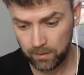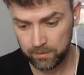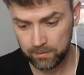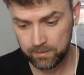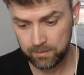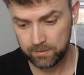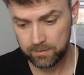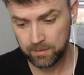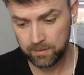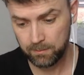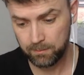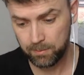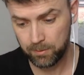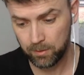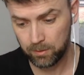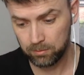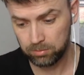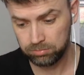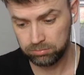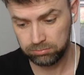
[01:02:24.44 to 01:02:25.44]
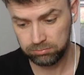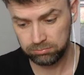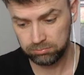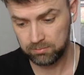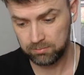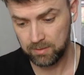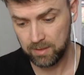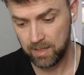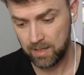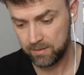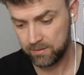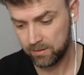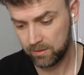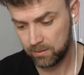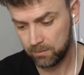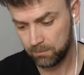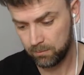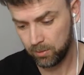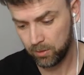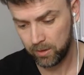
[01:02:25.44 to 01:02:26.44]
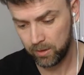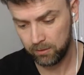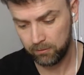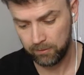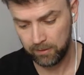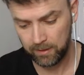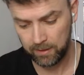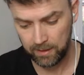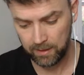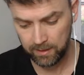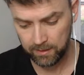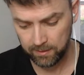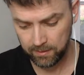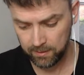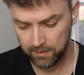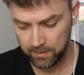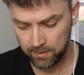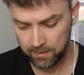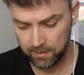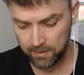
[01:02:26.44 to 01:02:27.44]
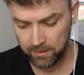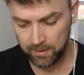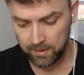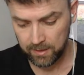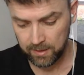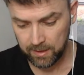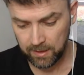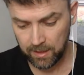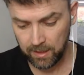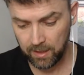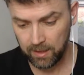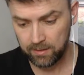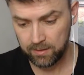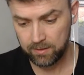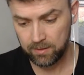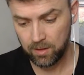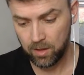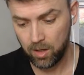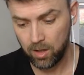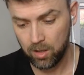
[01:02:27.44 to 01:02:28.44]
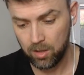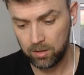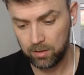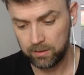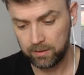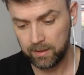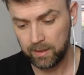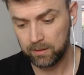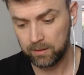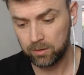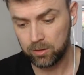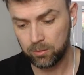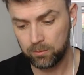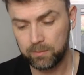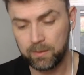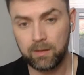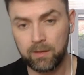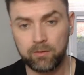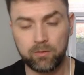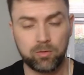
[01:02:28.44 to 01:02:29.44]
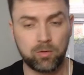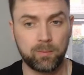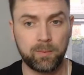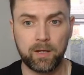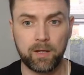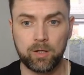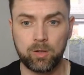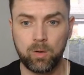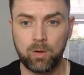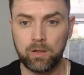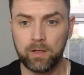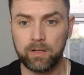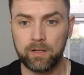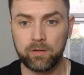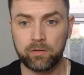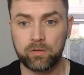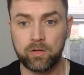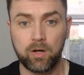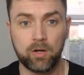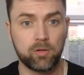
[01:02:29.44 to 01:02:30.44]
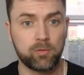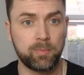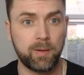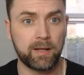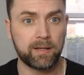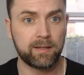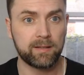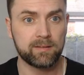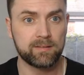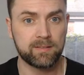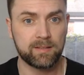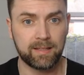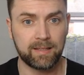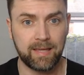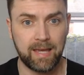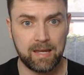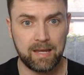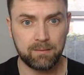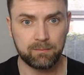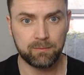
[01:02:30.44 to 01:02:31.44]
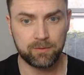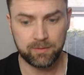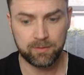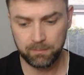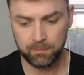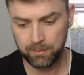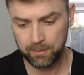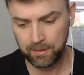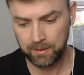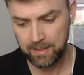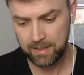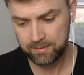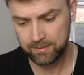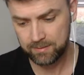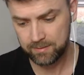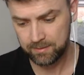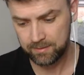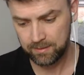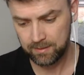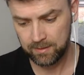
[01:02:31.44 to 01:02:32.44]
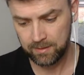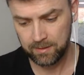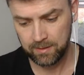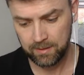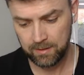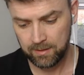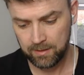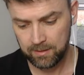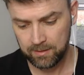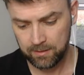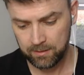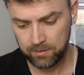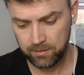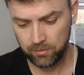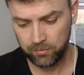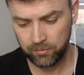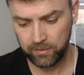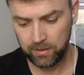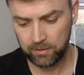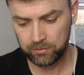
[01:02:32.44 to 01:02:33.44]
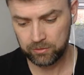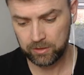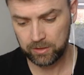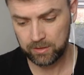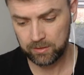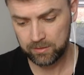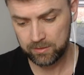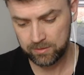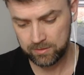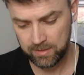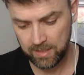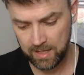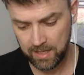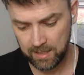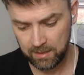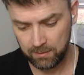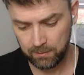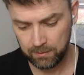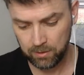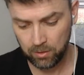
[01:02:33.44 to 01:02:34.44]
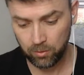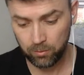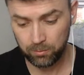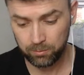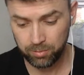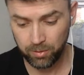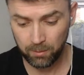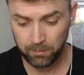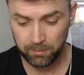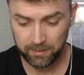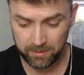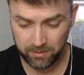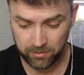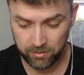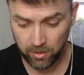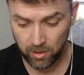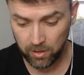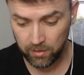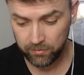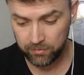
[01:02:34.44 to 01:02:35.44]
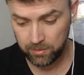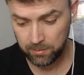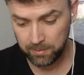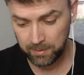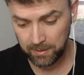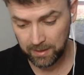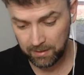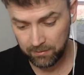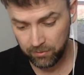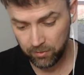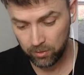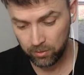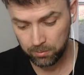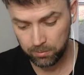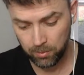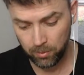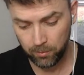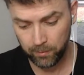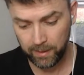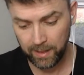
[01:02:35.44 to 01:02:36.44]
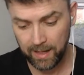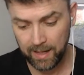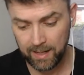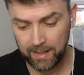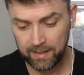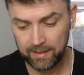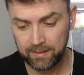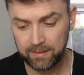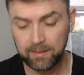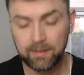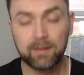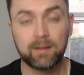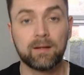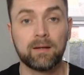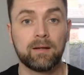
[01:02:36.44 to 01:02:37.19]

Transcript: That's as simple as I can put it, really. It did all in the end come down to a bit of quality that's got us back into the game. Simple as. There's nothing else you can say. We don't probably deserve to be level, but we are.